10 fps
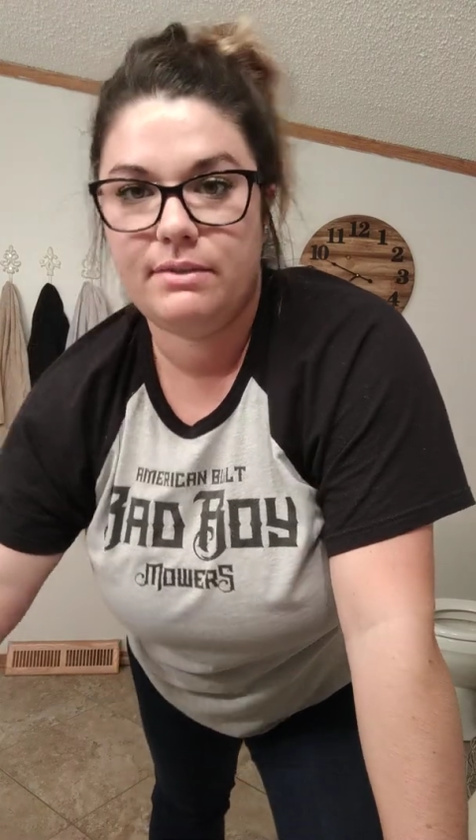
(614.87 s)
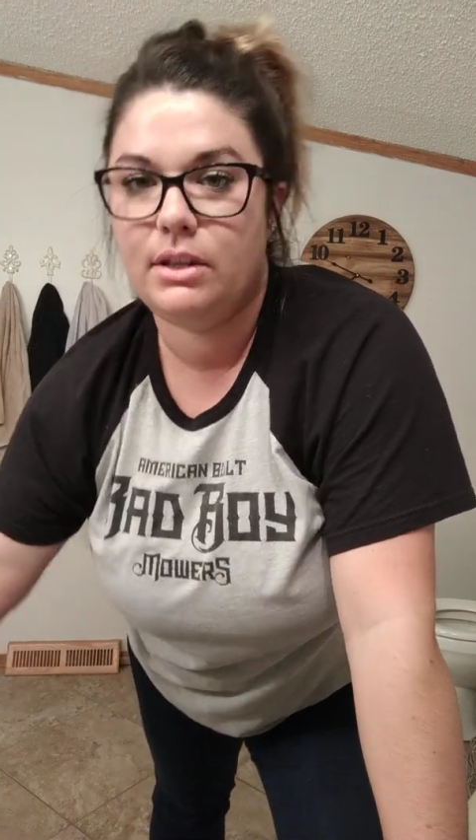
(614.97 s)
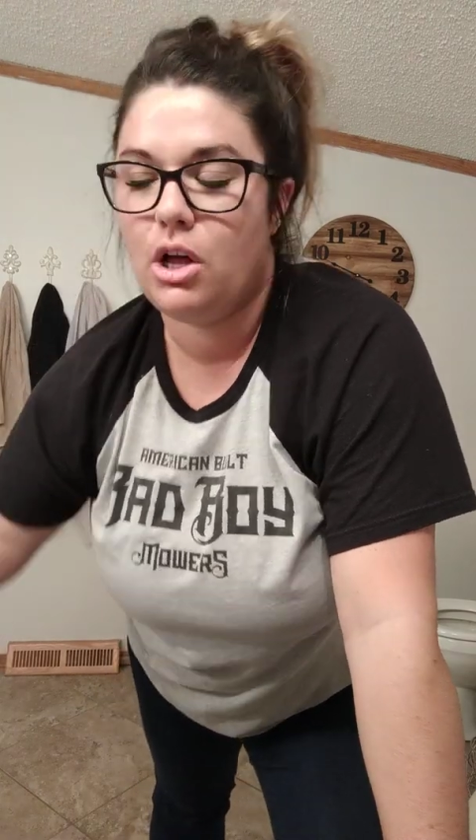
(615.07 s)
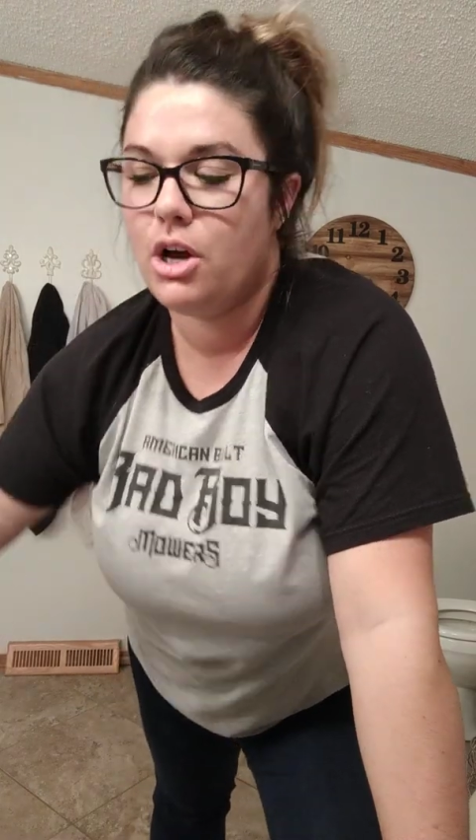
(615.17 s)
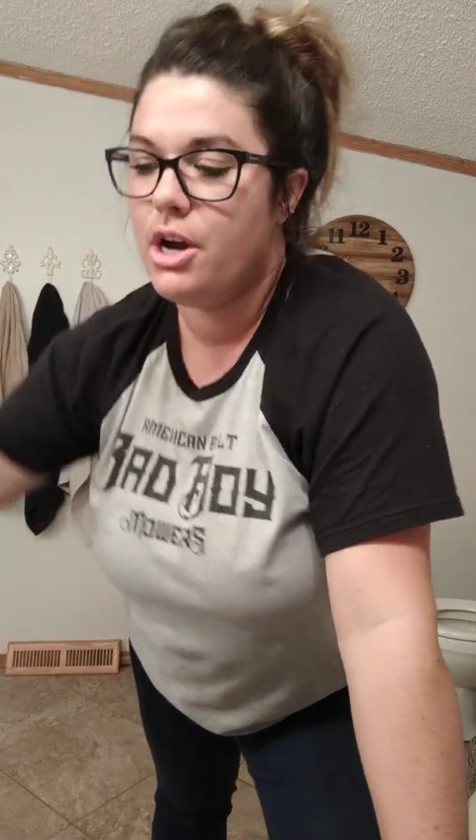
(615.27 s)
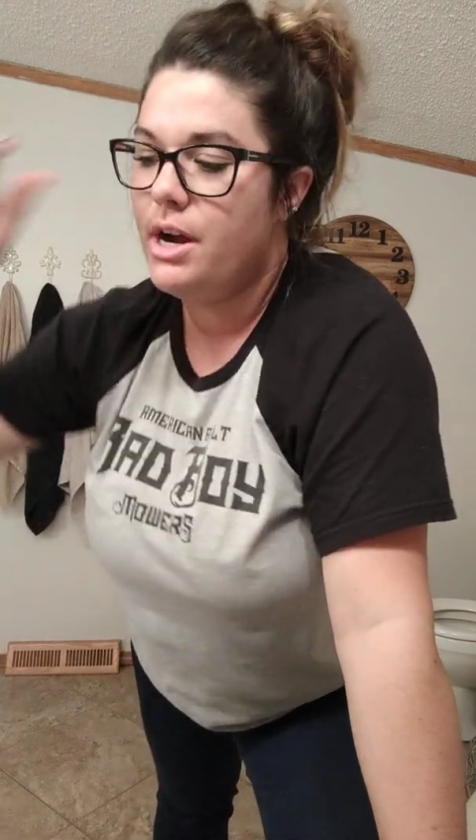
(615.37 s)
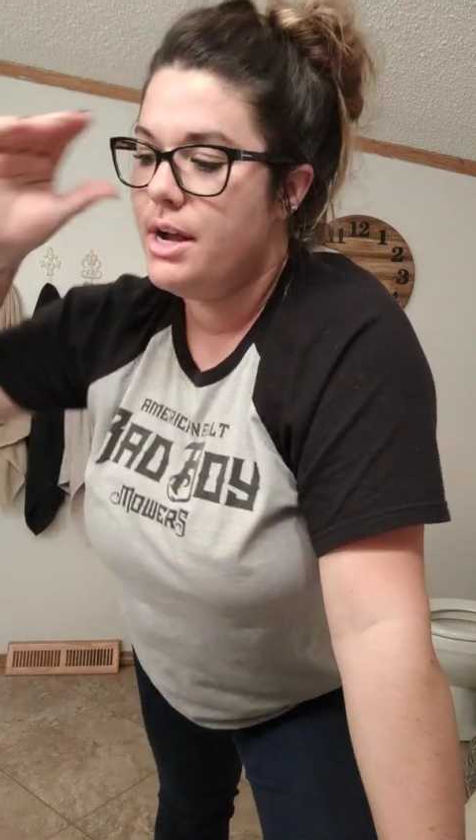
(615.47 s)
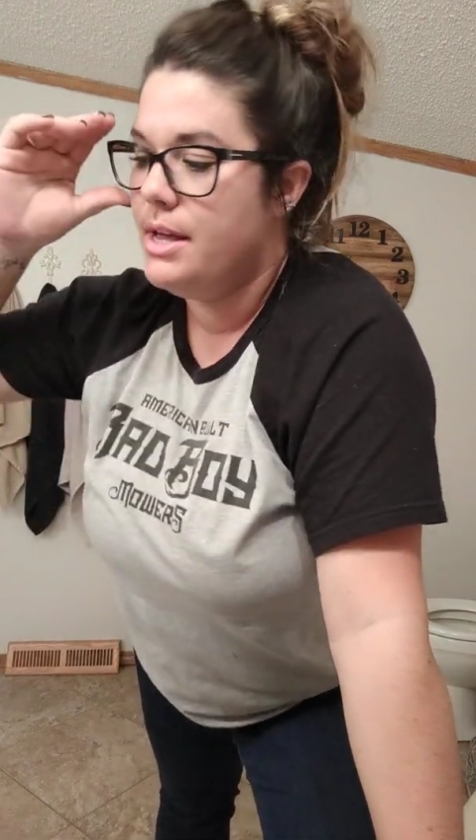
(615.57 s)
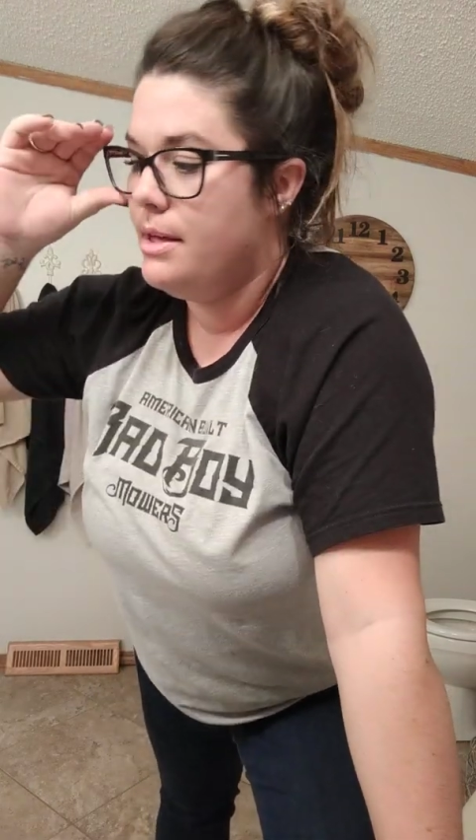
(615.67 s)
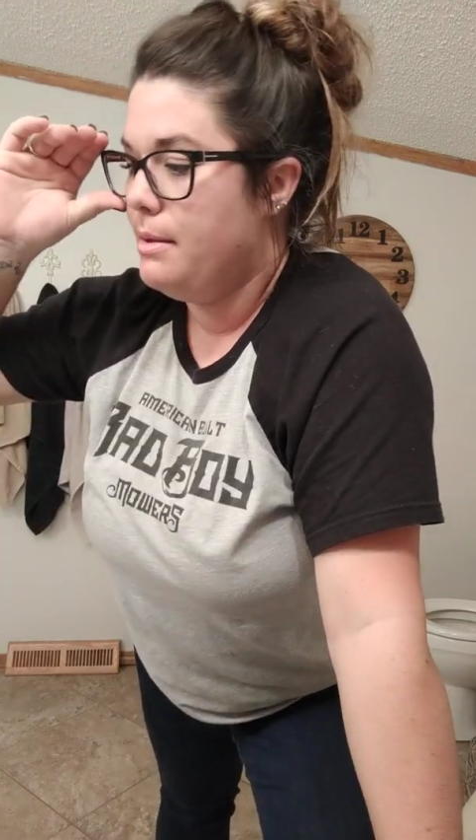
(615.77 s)
even
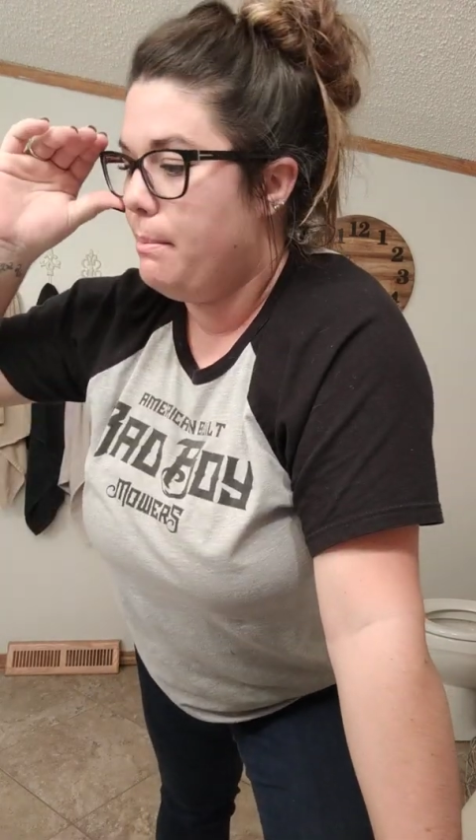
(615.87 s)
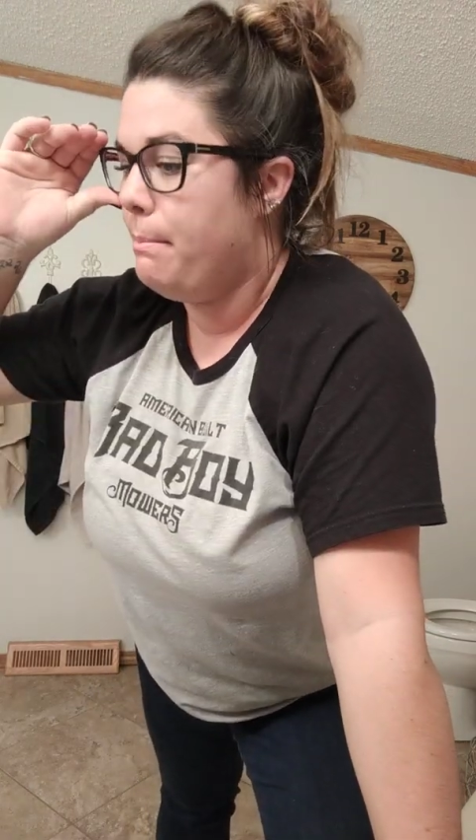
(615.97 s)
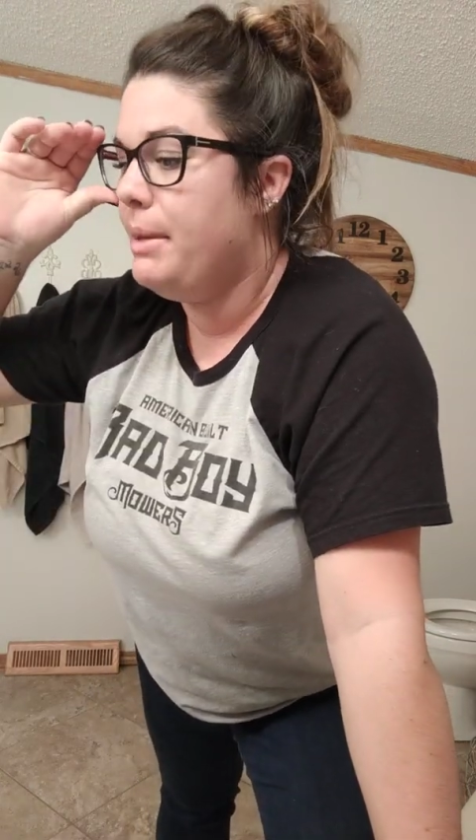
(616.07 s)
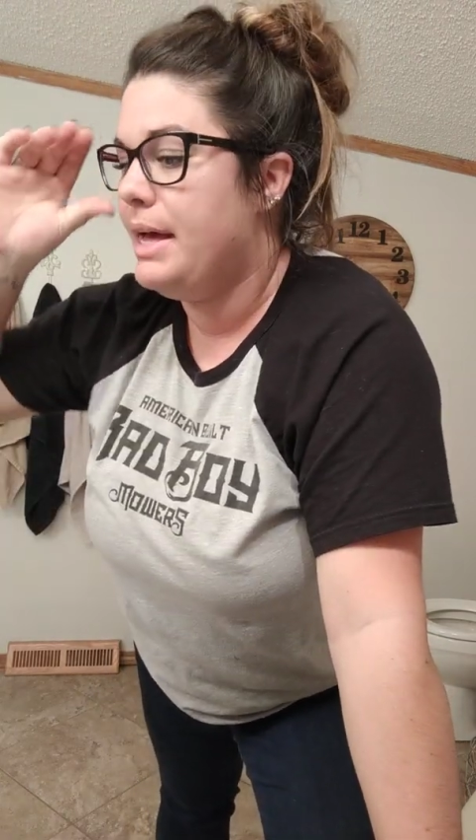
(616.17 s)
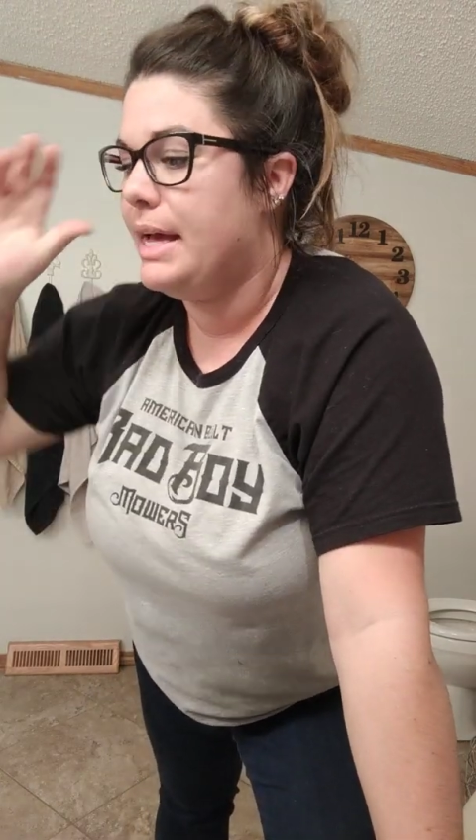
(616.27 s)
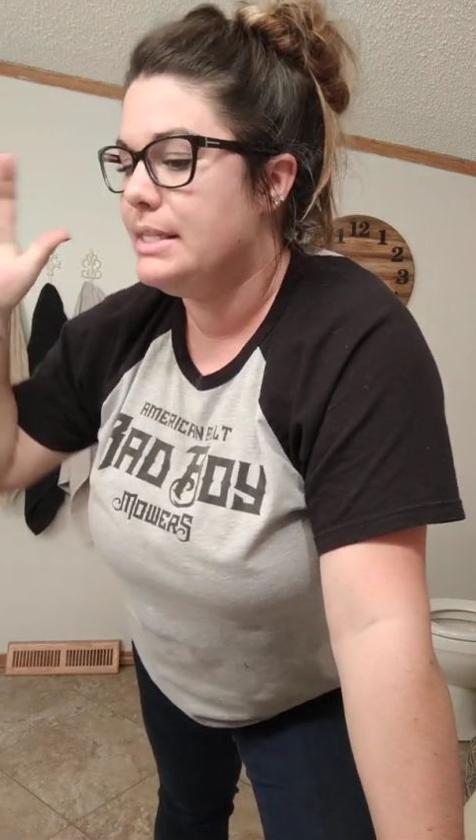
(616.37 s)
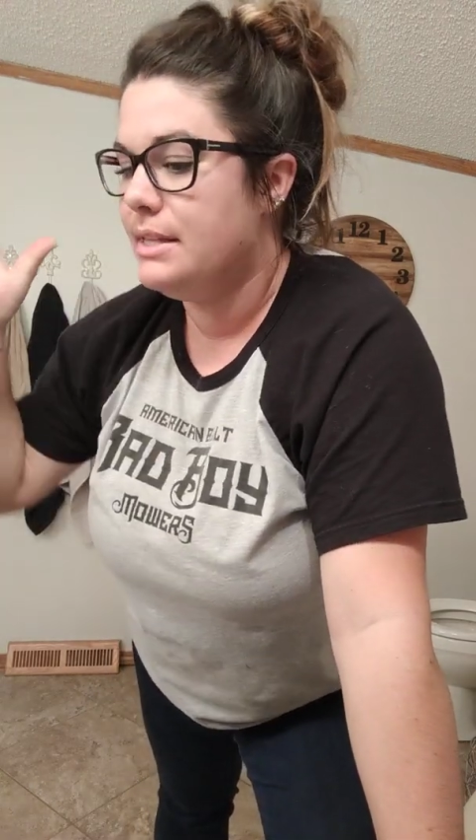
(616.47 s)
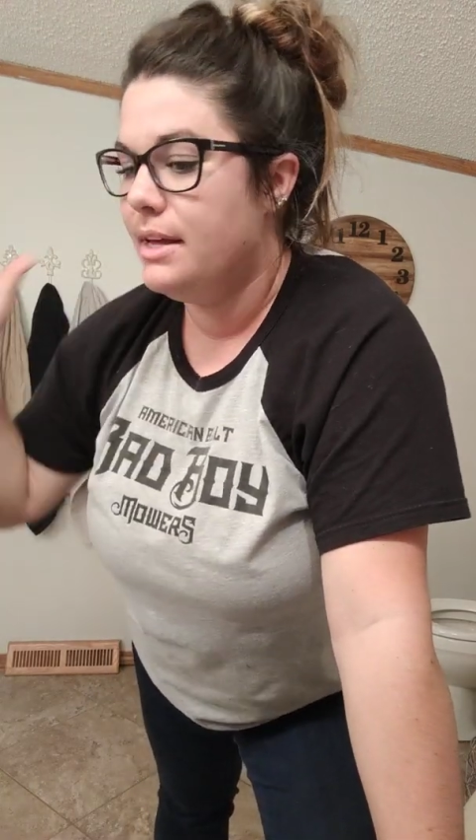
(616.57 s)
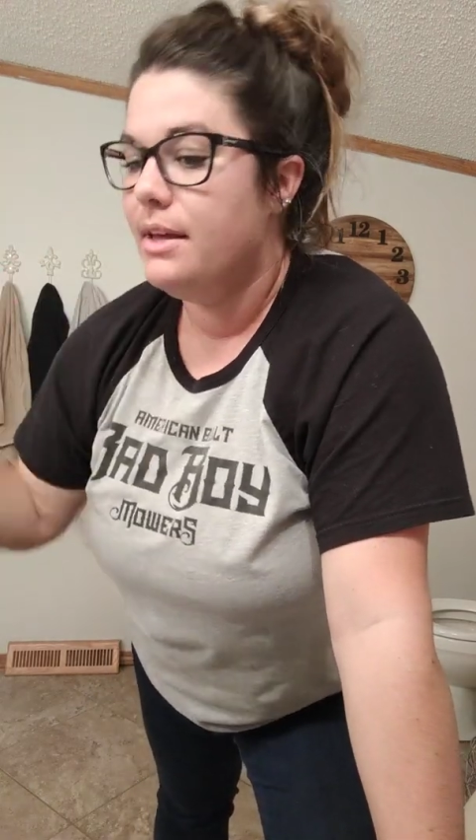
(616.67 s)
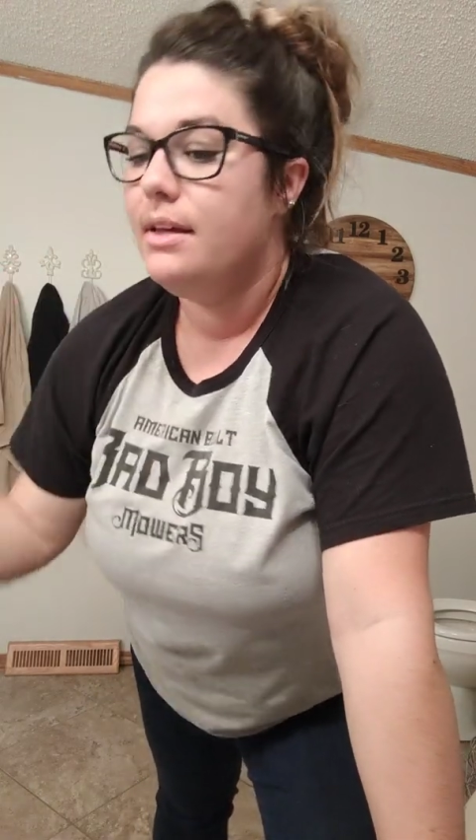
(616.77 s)
longer, but